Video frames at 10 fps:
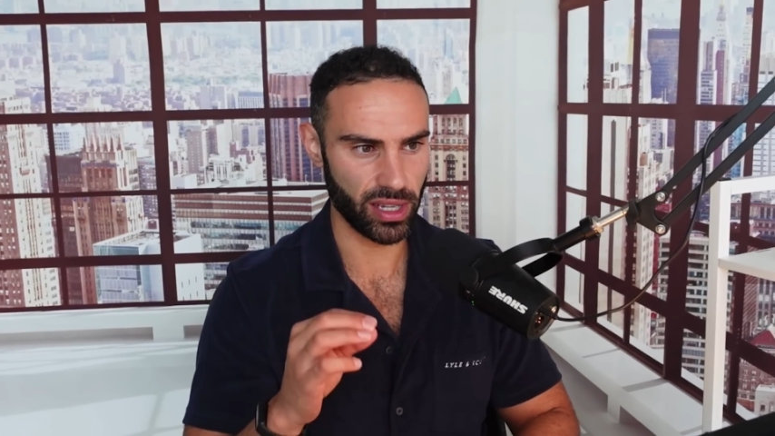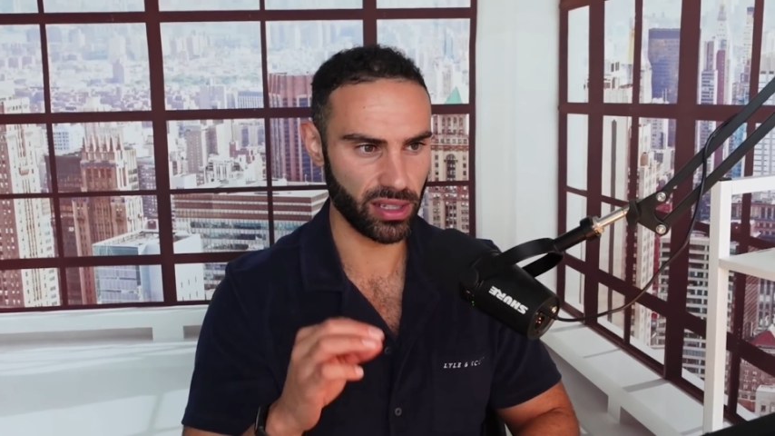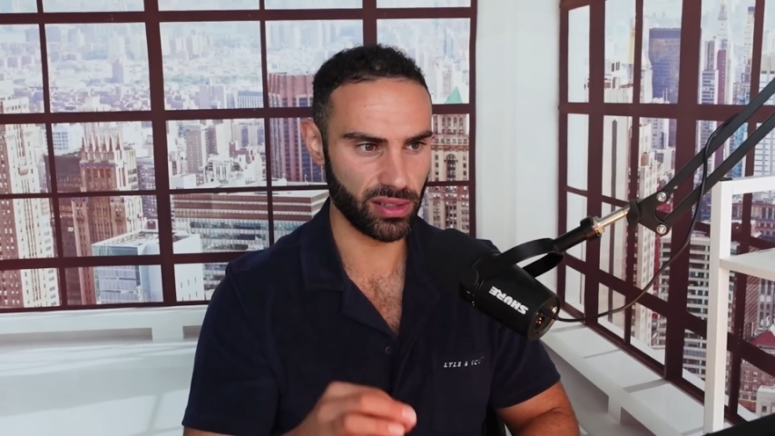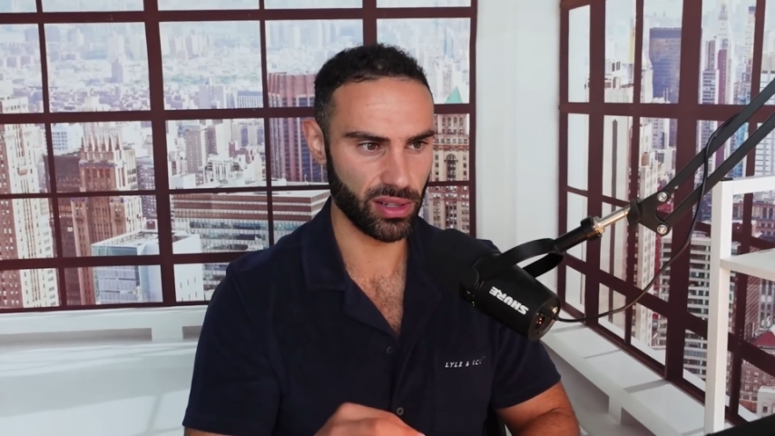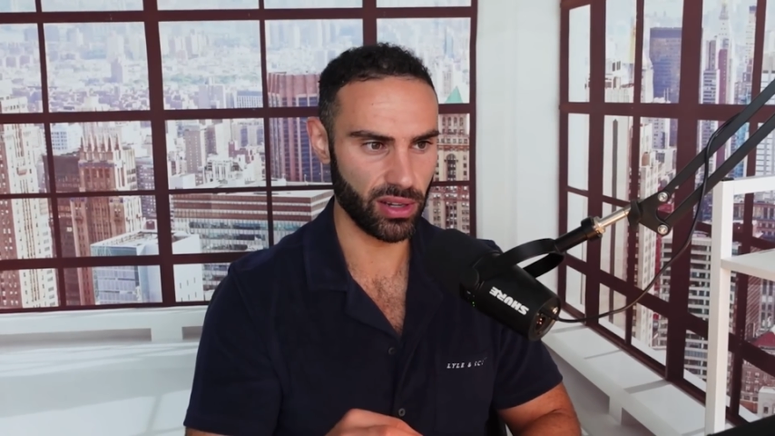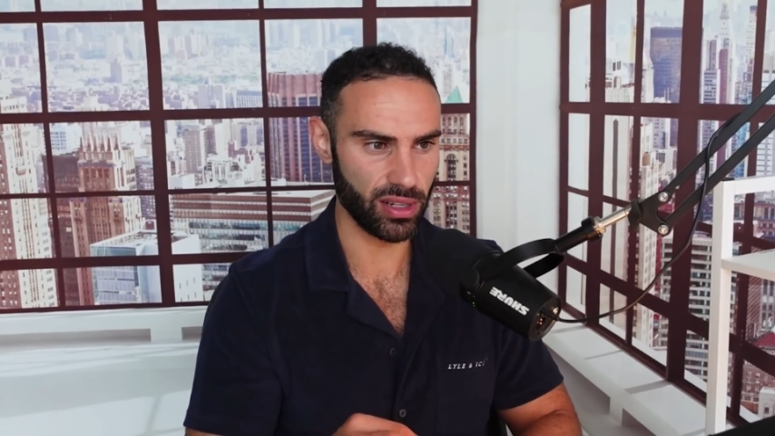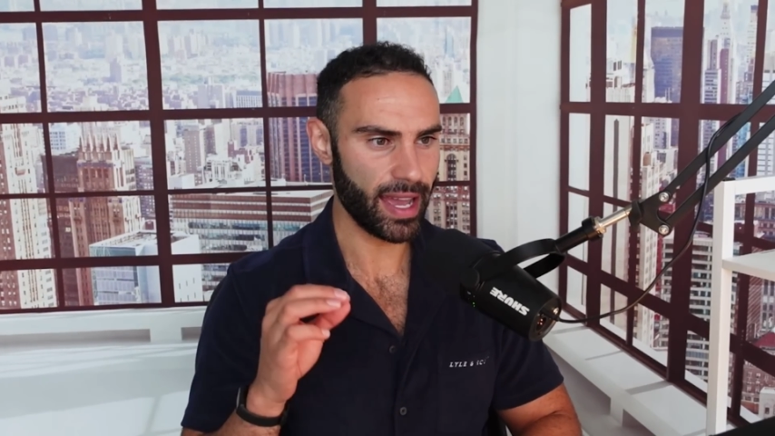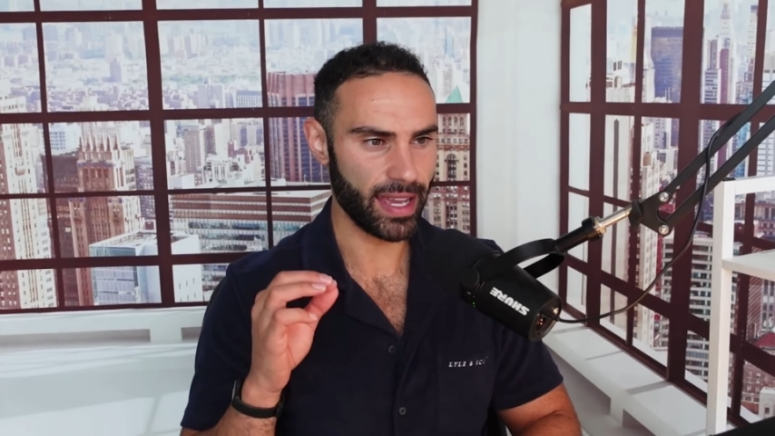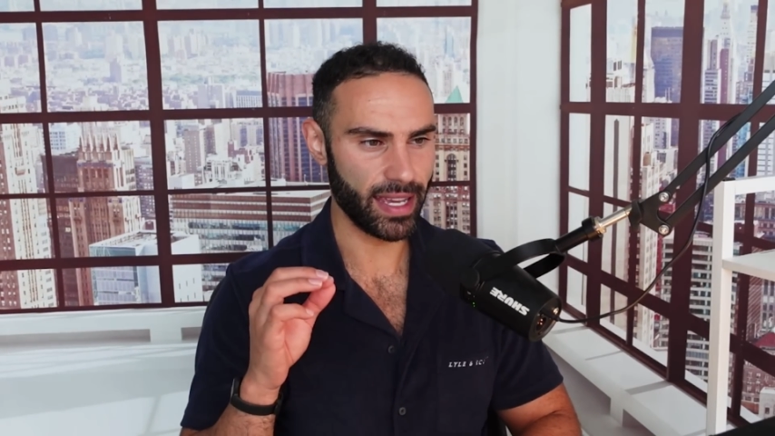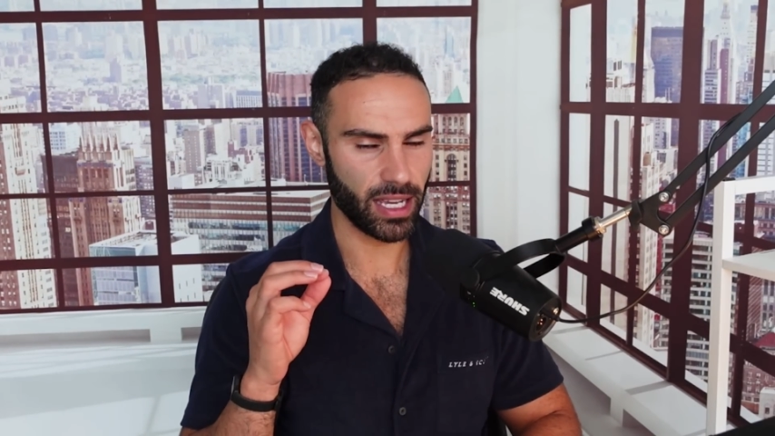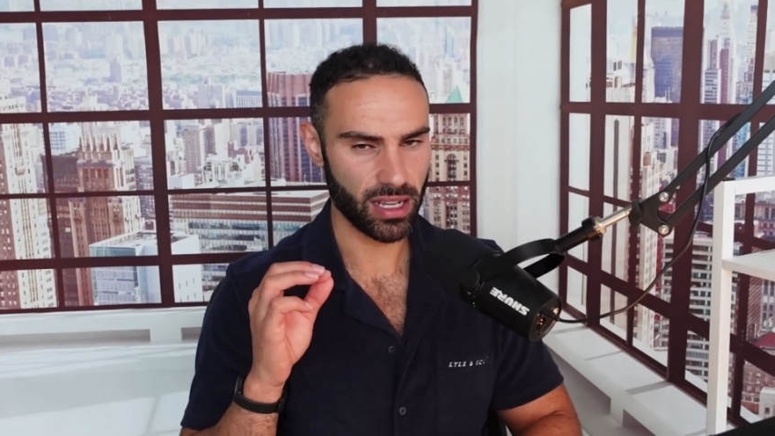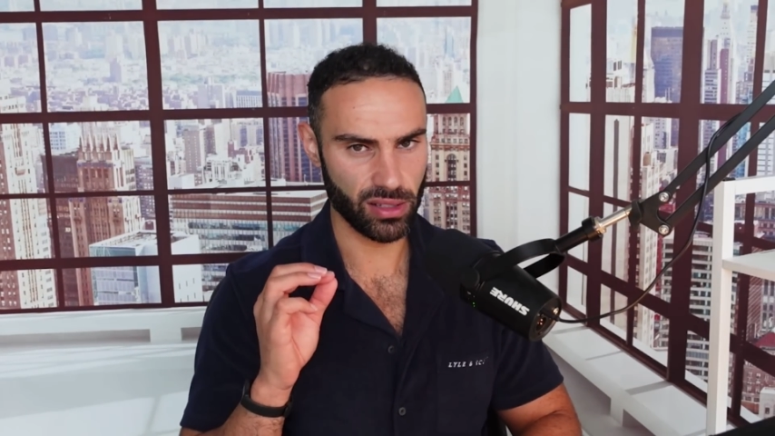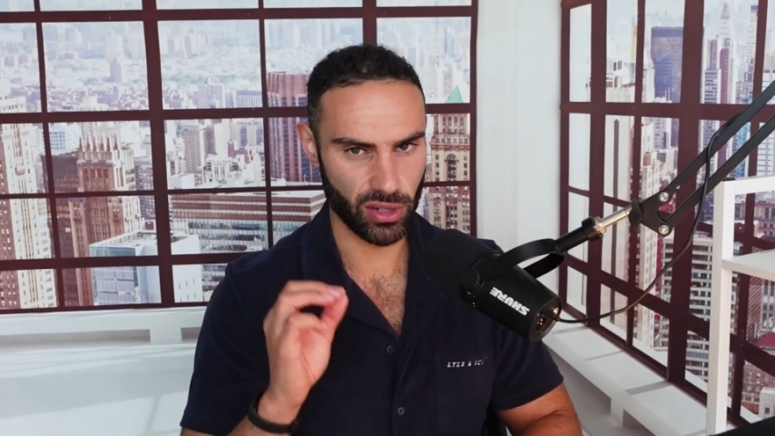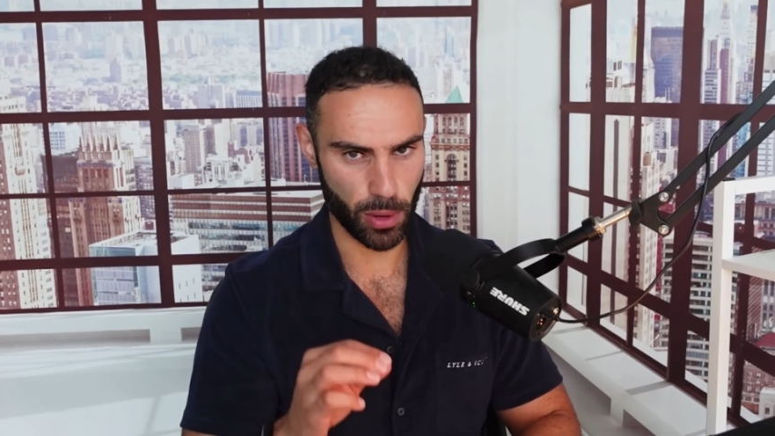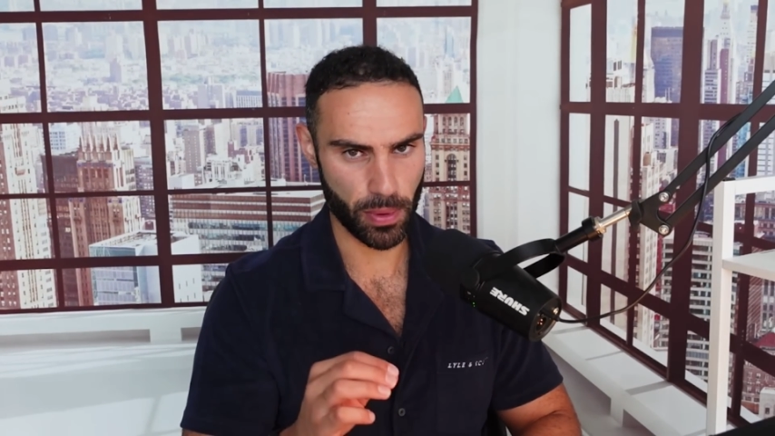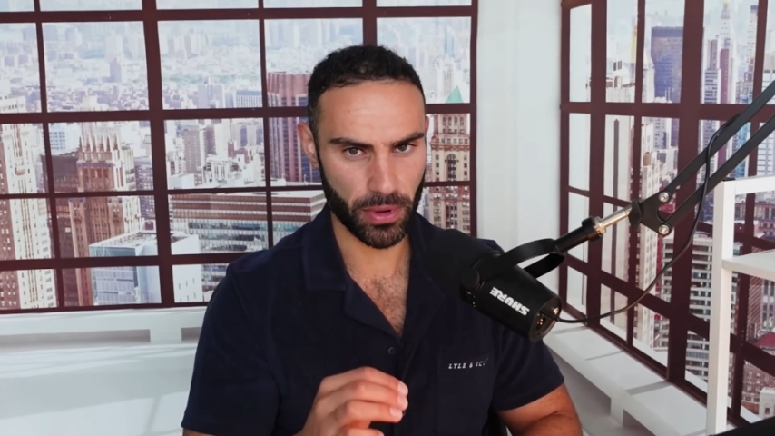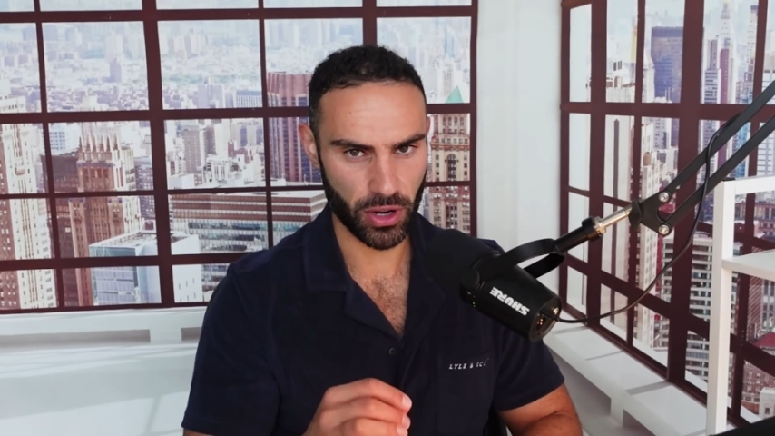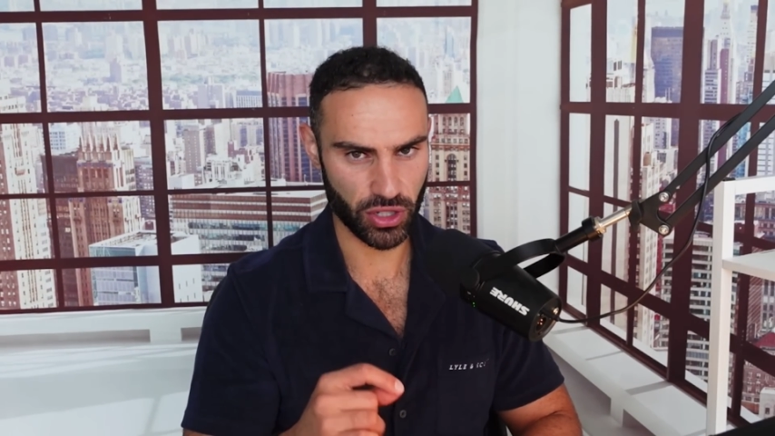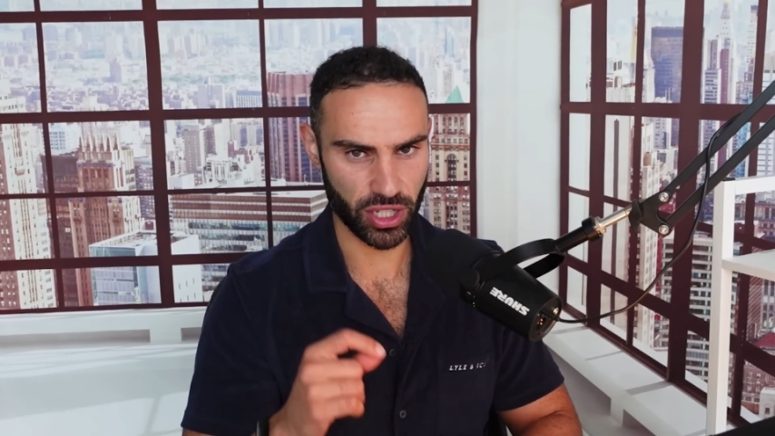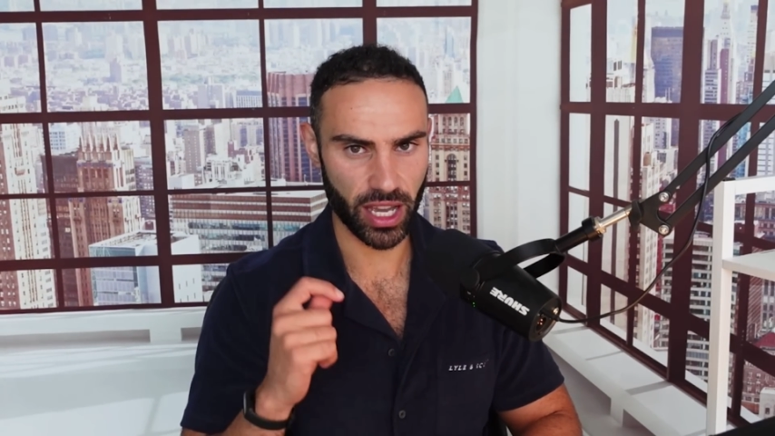exert a
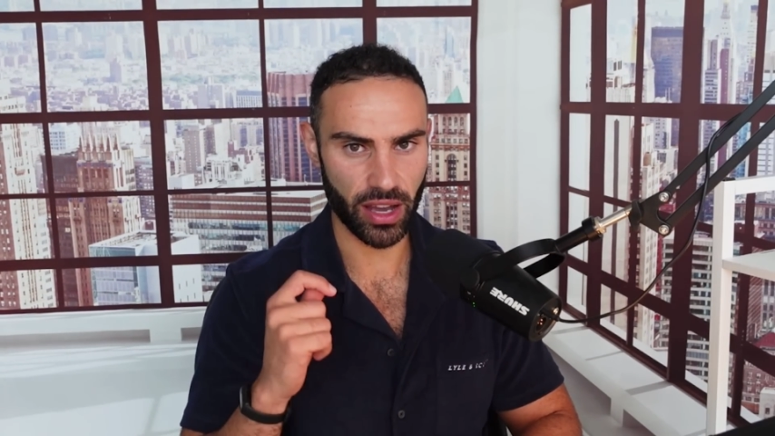dopaminergic